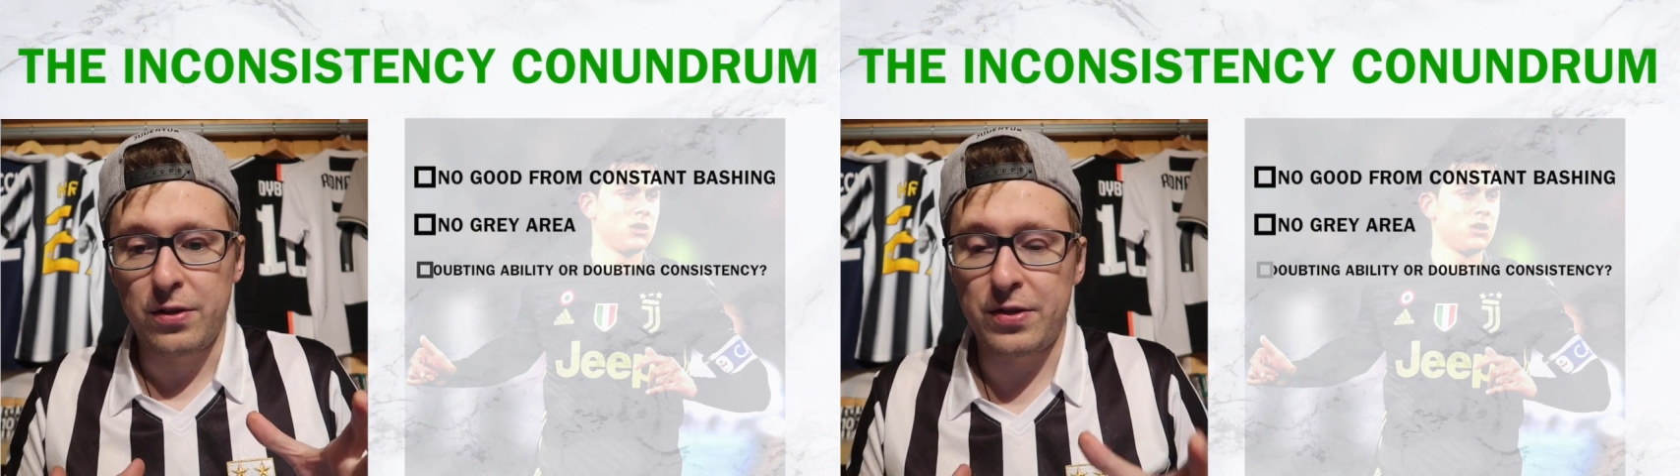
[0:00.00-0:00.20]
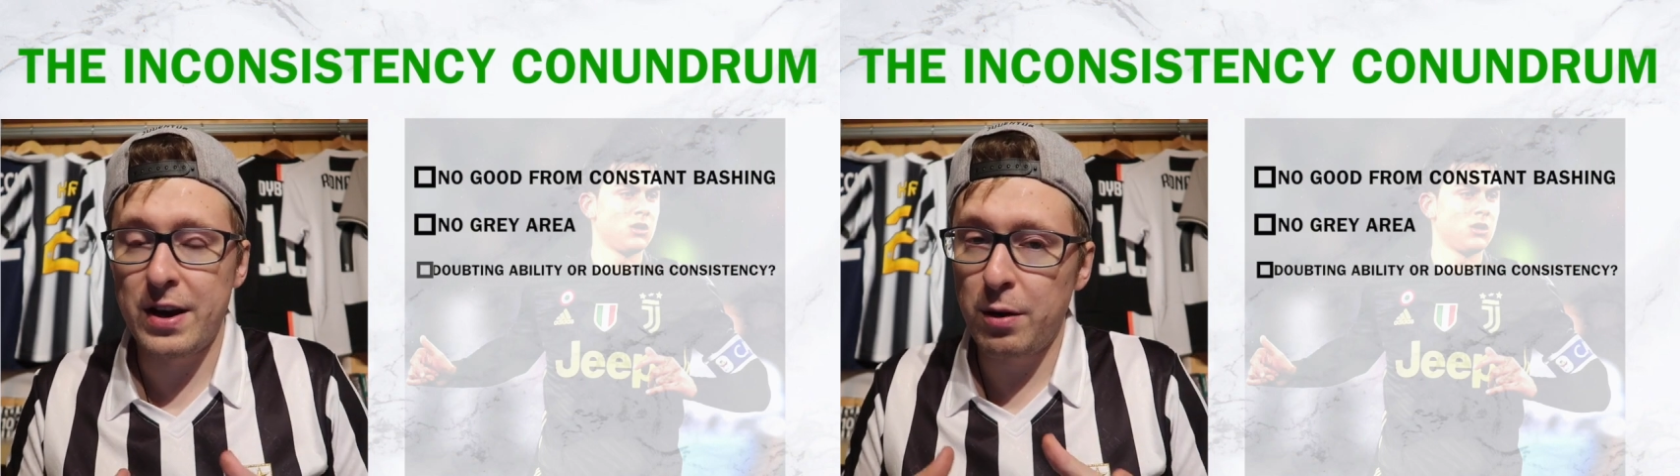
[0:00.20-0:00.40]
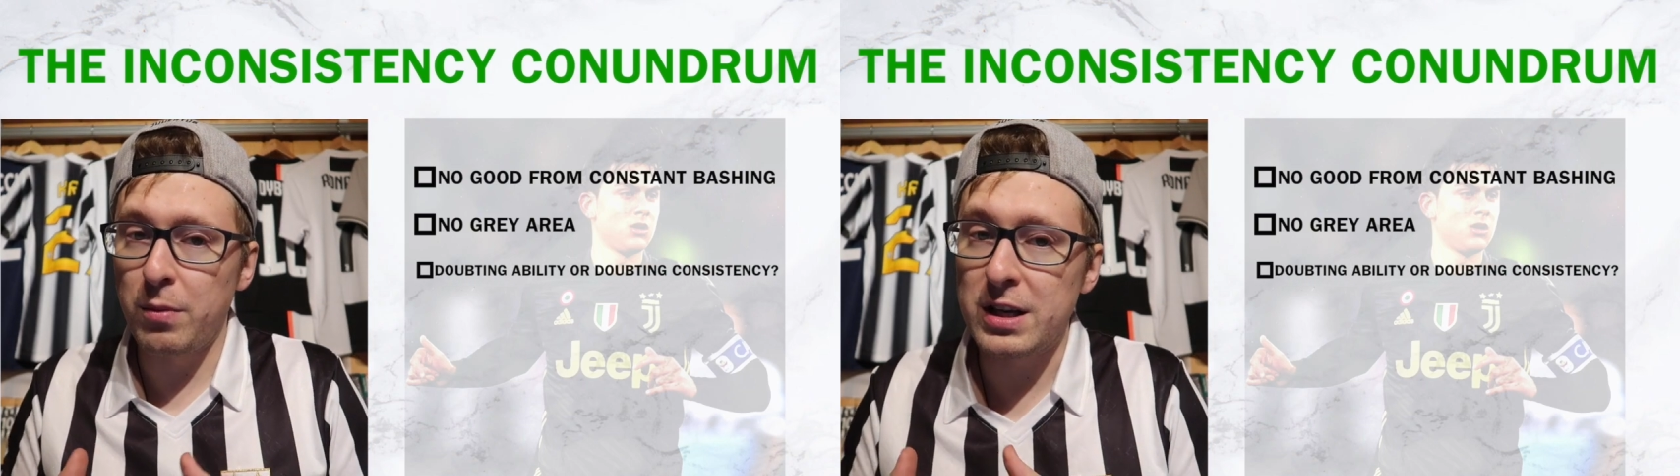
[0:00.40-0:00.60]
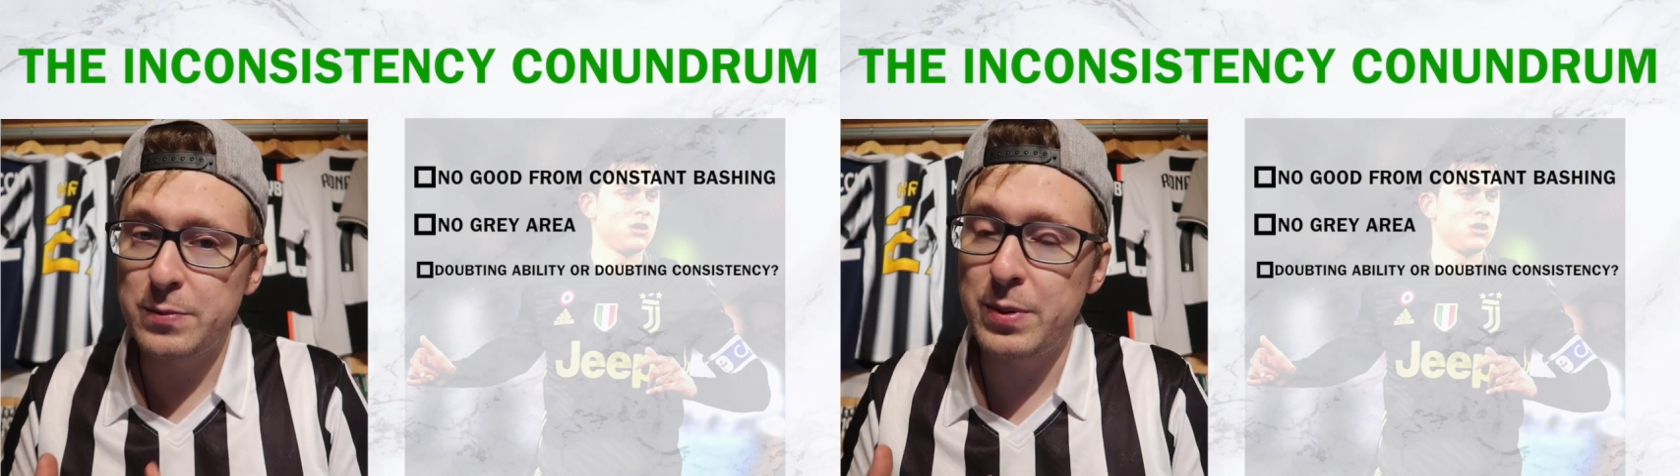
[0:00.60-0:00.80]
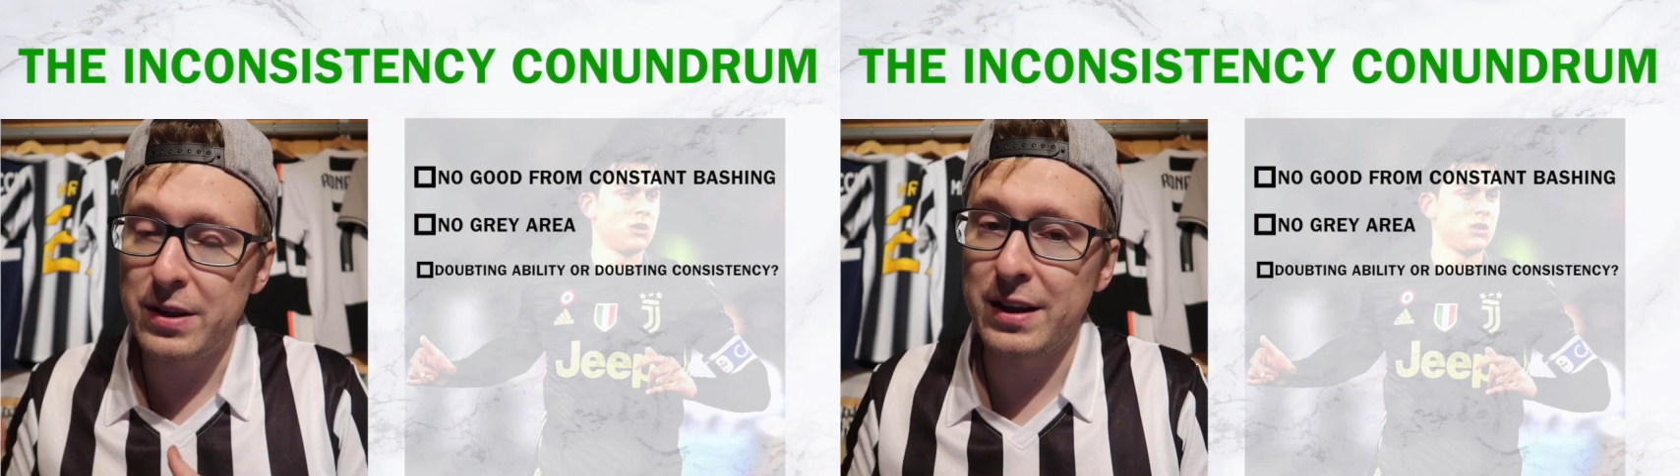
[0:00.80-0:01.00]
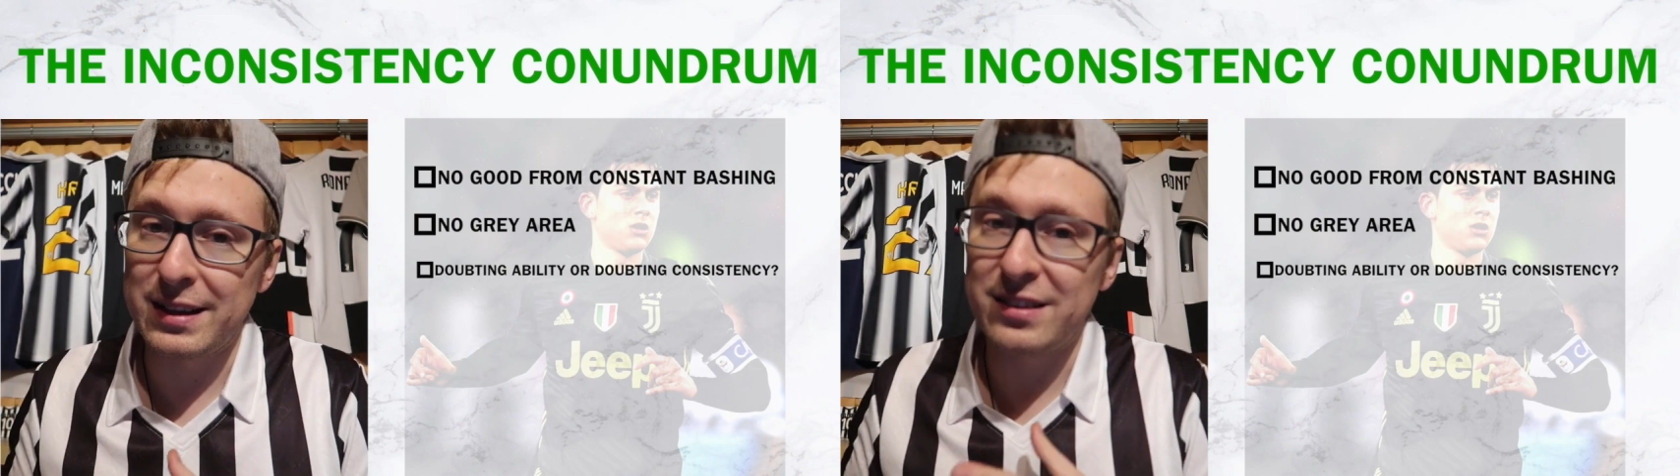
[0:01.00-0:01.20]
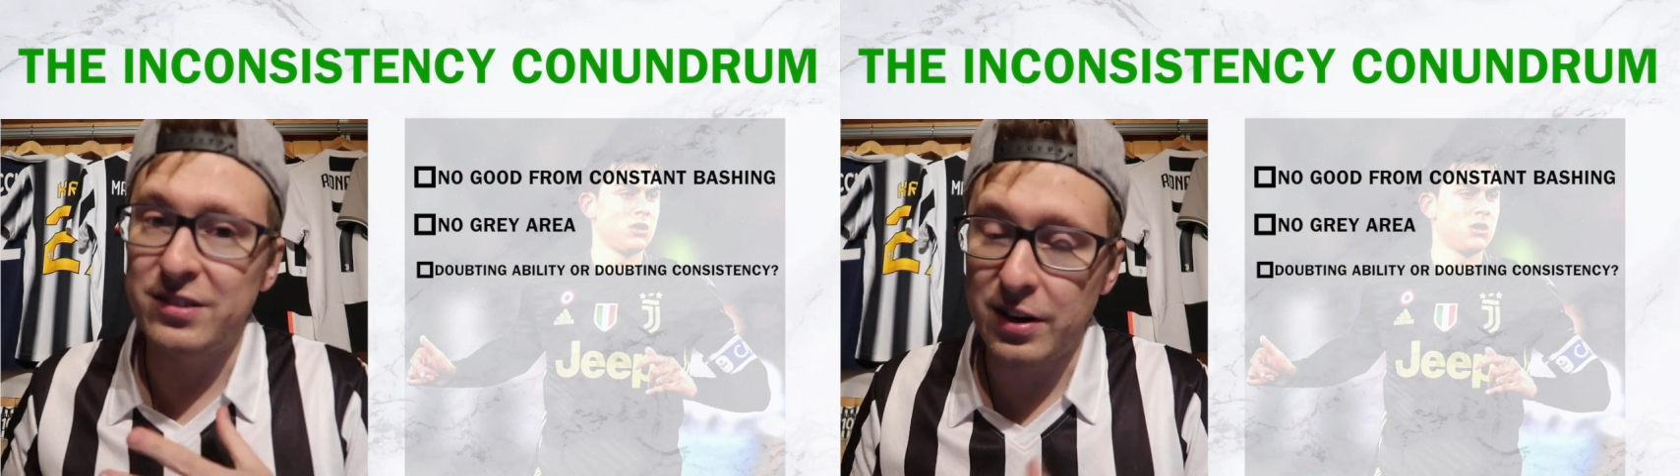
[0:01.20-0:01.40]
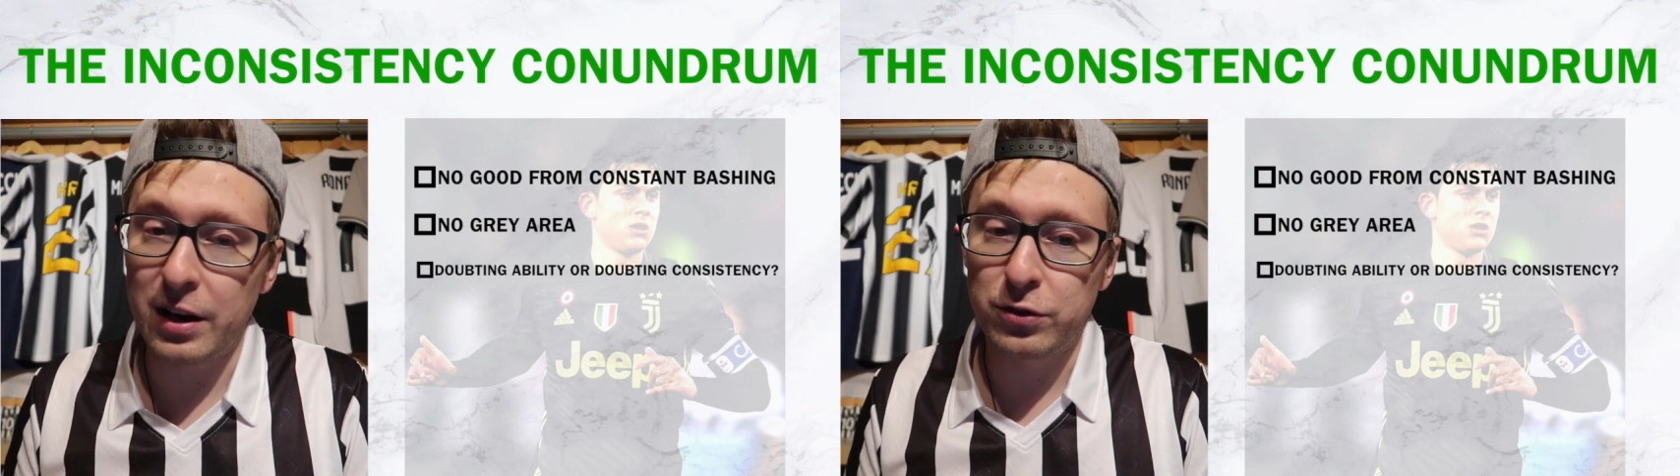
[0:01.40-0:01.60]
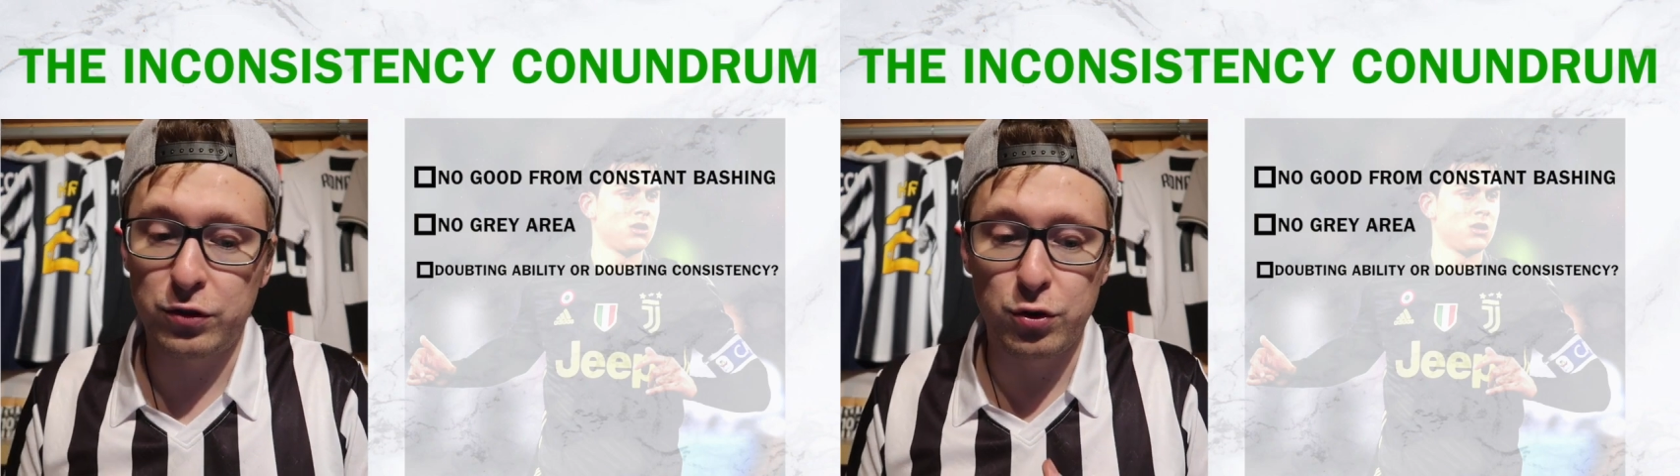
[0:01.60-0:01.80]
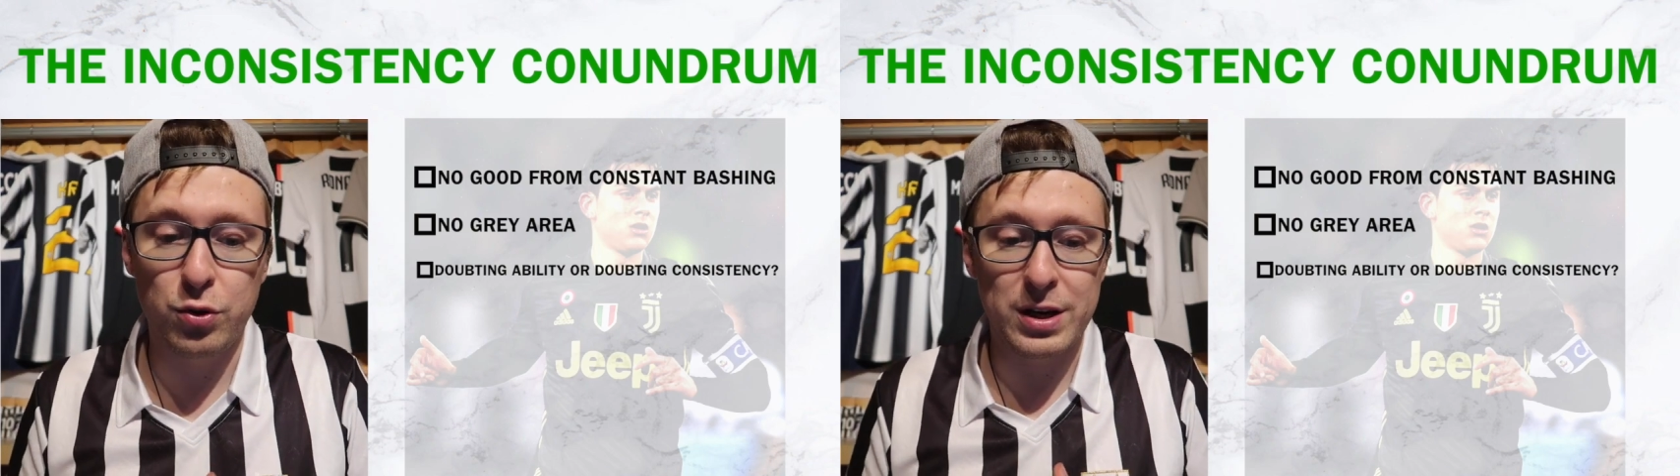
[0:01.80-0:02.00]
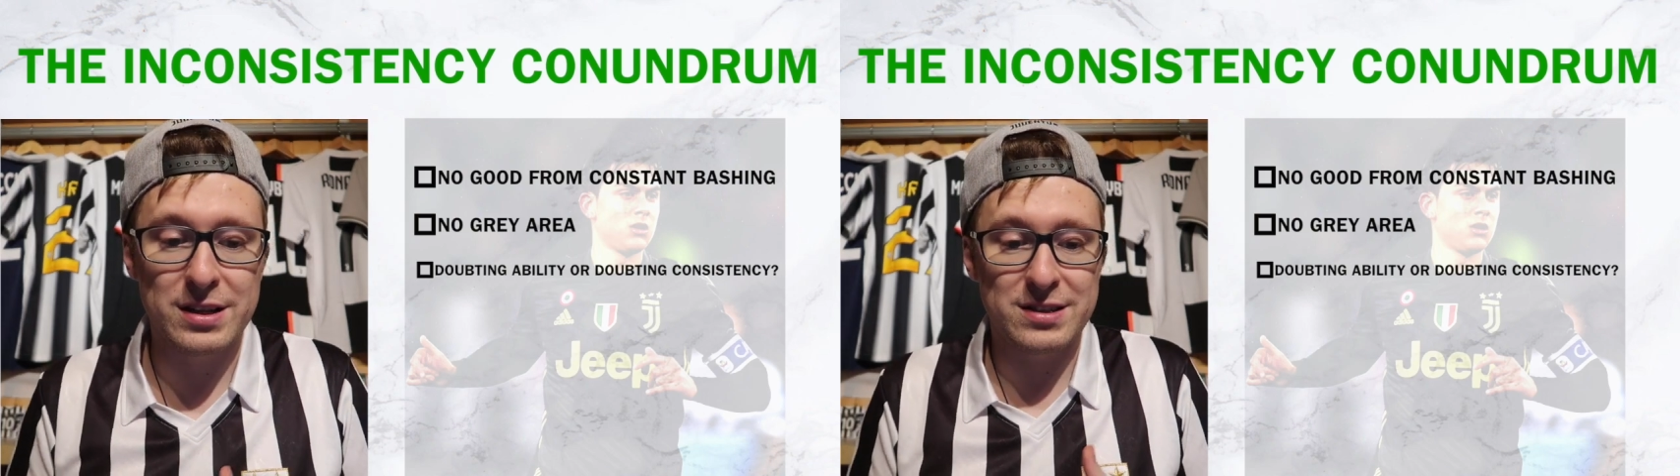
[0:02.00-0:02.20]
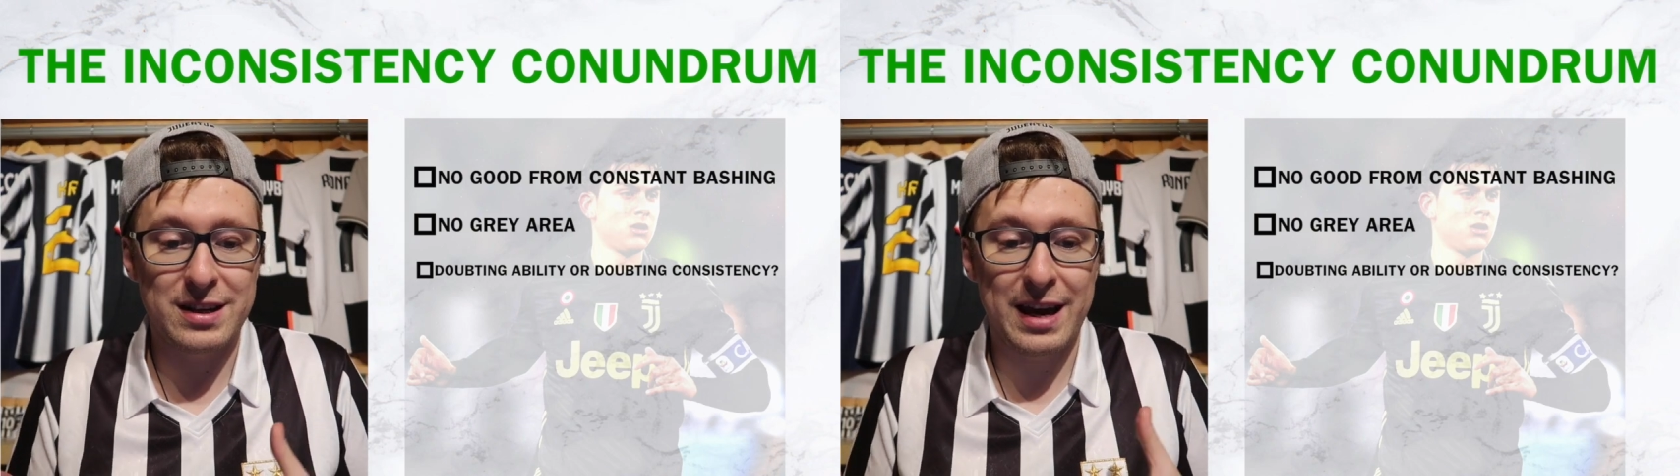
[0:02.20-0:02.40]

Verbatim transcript: there must be then a doubt to his